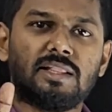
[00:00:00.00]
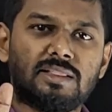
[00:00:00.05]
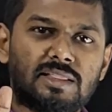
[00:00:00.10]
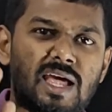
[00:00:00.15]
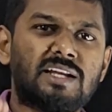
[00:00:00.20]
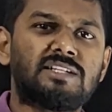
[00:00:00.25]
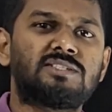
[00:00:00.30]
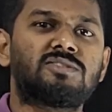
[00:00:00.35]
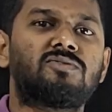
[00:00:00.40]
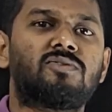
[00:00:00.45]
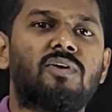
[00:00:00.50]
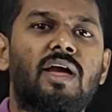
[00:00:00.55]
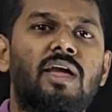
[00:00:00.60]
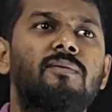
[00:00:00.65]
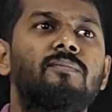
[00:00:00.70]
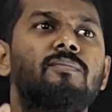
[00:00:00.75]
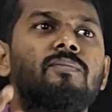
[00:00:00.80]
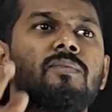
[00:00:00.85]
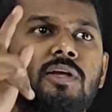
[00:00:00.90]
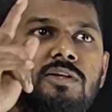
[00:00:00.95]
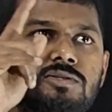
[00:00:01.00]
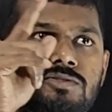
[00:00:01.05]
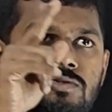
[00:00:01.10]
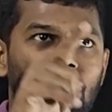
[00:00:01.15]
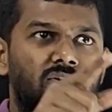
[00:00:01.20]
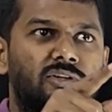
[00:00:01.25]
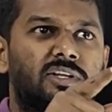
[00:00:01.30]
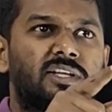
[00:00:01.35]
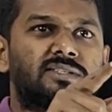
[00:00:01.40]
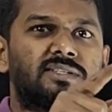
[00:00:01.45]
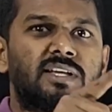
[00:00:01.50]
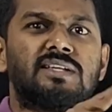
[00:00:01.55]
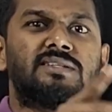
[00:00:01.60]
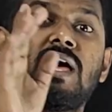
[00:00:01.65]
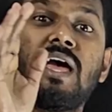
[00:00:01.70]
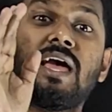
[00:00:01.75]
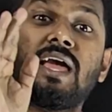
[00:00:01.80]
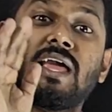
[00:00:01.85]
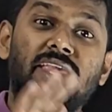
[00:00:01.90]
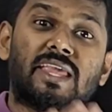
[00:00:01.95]
That's why, so this
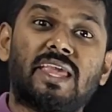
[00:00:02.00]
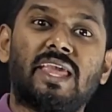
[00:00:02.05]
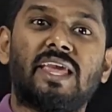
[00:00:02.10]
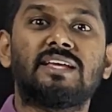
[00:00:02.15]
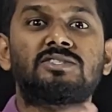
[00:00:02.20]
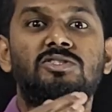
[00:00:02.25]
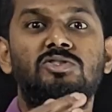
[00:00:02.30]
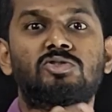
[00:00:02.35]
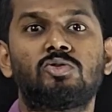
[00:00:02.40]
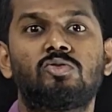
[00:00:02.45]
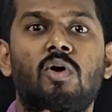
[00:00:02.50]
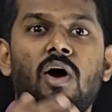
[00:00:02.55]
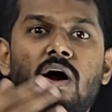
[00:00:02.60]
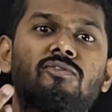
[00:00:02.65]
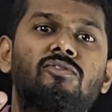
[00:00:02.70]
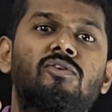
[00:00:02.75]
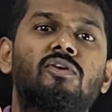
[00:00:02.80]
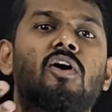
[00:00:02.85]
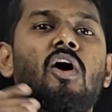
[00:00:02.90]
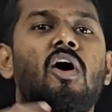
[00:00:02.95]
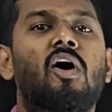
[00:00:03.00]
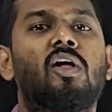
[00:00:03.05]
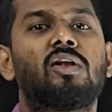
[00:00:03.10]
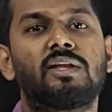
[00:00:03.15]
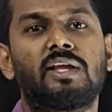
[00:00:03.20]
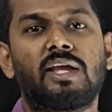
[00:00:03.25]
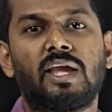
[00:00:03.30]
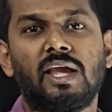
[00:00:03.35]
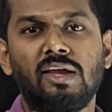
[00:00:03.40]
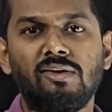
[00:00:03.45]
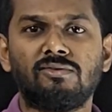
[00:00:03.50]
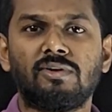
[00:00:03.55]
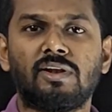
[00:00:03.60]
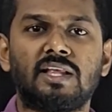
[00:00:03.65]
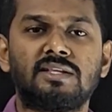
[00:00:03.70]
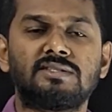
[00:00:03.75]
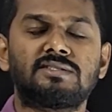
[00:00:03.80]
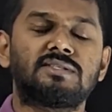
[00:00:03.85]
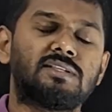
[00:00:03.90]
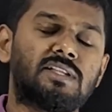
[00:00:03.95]
is case 2 of concave
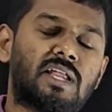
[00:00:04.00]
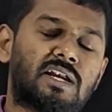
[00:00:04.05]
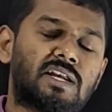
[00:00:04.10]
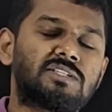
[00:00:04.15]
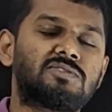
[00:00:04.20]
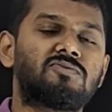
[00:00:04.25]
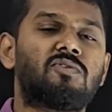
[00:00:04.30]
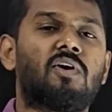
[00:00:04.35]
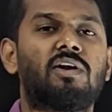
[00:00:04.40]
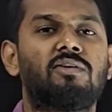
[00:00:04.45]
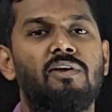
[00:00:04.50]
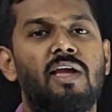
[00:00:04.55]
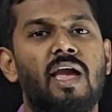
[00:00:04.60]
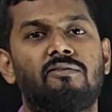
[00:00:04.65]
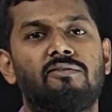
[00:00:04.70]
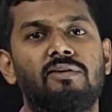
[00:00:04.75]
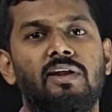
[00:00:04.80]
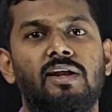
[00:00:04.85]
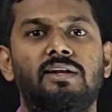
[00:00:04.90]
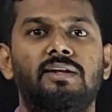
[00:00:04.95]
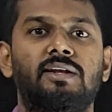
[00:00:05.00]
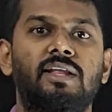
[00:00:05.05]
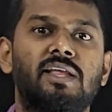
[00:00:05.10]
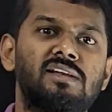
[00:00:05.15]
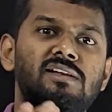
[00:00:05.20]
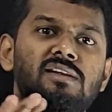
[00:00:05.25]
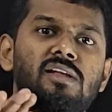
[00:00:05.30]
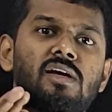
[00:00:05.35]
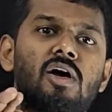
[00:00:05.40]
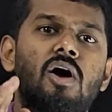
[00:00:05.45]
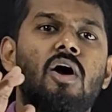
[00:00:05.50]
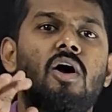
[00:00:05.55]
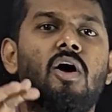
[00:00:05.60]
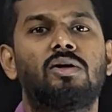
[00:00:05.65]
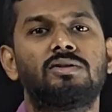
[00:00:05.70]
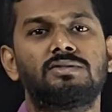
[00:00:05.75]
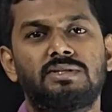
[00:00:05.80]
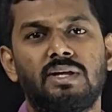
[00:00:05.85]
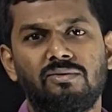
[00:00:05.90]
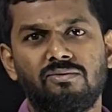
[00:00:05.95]
lens. That is what we have learnt in
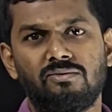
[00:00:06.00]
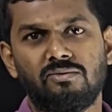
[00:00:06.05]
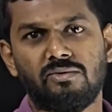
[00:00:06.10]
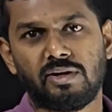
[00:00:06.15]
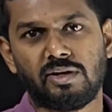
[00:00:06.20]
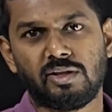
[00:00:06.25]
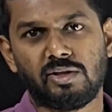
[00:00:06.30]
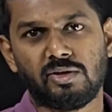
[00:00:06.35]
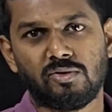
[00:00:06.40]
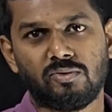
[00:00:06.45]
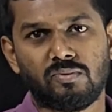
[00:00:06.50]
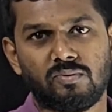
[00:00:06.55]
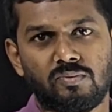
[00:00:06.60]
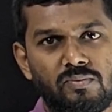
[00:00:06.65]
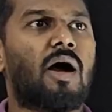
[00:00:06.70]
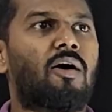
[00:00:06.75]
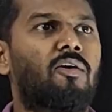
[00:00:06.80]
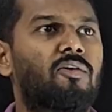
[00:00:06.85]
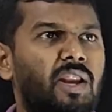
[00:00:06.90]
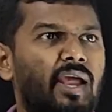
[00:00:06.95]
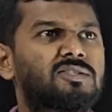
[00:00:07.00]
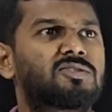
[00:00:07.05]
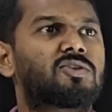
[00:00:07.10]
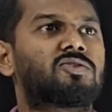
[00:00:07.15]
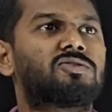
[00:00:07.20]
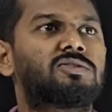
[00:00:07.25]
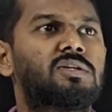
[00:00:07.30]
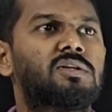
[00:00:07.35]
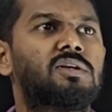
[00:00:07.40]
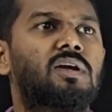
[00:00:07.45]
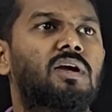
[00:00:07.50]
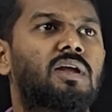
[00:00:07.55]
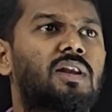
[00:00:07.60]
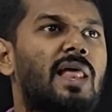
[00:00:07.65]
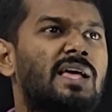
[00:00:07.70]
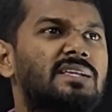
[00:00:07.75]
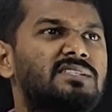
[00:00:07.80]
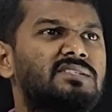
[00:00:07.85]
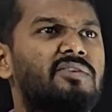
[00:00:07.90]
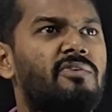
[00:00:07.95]
concept video. Our next question,
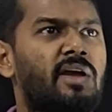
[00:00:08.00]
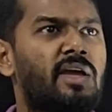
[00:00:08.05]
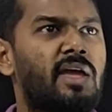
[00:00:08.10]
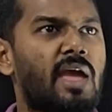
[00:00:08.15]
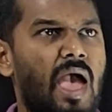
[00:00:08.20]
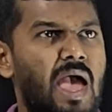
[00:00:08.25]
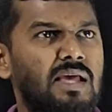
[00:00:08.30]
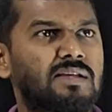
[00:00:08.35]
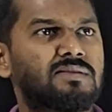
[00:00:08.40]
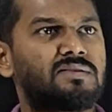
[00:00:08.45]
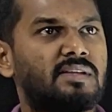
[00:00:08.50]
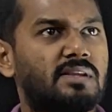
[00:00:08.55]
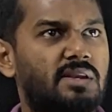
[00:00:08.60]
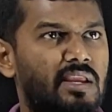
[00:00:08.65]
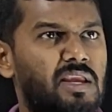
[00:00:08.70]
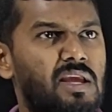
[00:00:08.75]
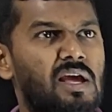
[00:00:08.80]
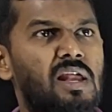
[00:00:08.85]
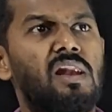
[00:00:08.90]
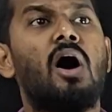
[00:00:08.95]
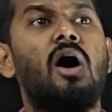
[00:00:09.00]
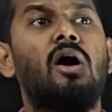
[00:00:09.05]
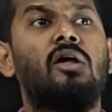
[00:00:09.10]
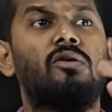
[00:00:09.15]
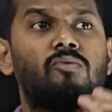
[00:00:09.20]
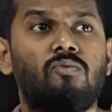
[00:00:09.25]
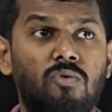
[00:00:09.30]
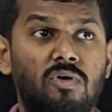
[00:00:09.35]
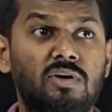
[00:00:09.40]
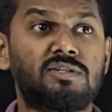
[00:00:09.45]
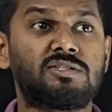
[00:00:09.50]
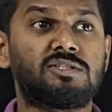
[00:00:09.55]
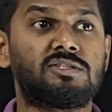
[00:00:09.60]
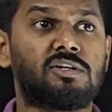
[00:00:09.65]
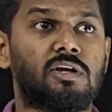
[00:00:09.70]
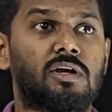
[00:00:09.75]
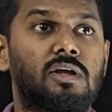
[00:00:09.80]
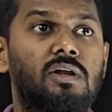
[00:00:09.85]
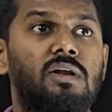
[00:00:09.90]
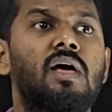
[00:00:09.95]
classify as real or
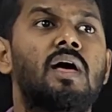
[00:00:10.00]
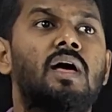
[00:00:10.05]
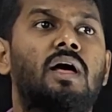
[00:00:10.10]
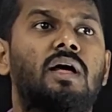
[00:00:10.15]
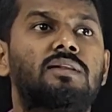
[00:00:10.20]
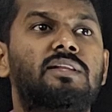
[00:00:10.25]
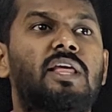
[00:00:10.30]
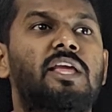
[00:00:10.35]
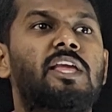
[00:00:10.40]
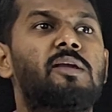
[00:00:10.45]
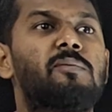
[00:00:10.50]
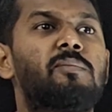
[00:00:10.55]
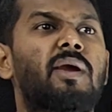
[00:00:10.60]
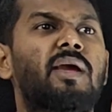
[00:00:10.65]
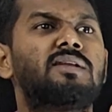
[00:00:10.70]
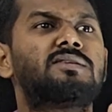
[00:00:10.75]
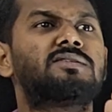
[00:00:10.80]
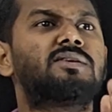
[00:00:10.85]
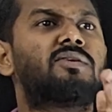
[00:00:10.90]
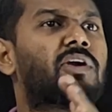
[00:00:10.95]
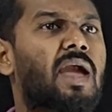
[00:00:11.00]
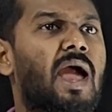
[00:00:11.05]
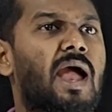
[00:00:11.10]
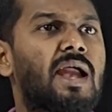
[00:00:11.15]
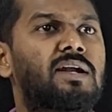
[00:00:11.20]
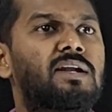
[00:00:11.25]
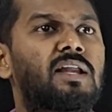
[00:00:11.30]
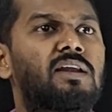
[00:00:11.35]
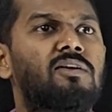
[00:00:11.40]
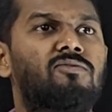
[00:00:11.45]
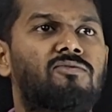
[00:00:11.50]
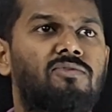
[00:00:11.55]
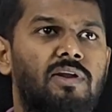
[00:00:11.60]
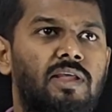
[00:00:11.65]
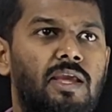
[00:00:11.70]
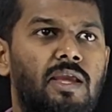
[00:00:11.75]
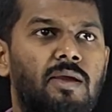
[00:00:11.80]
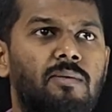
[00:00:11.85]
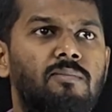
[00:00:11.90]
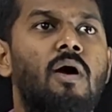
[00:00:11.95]
virtual the image of a candle
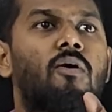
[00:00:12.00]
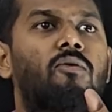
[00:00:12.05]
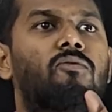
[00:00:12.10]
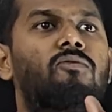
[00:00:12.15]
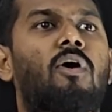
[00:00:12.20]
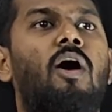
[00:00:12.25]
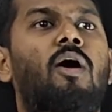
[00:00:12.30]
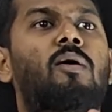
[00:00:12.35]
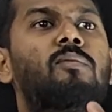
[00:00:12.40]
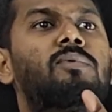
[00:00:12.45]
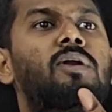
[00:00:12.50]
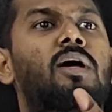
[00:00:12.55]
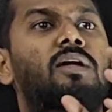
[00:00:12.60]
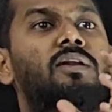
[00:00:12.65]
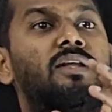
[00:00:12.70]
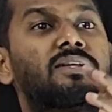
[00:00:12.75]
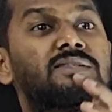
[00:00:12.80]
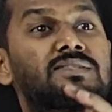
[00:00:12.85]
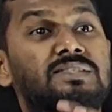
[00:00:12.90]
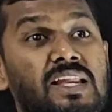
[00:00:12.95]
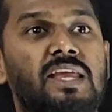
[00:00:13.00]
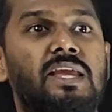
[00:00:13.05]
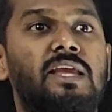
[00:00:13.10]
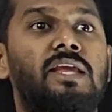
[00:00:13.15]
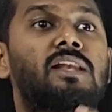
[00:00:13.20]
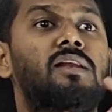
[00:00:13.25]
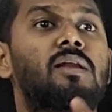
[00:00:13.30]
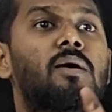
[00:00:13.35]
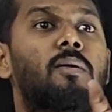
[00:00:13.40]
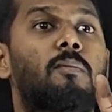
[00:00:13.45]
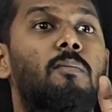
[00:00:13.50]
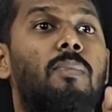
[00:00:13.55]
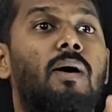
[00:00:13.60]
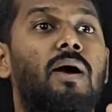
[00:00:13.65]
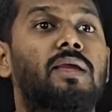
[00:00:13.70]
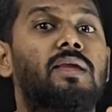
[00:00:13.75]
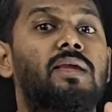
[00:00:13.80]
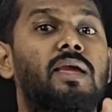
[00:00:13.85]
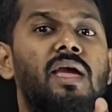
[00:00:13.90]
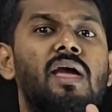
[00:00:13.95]
flame formed on a screen
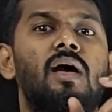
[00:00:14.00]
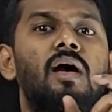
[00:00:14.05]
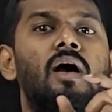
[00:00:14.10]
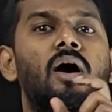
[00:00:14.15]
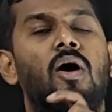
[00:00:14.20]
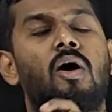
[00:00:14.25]
by a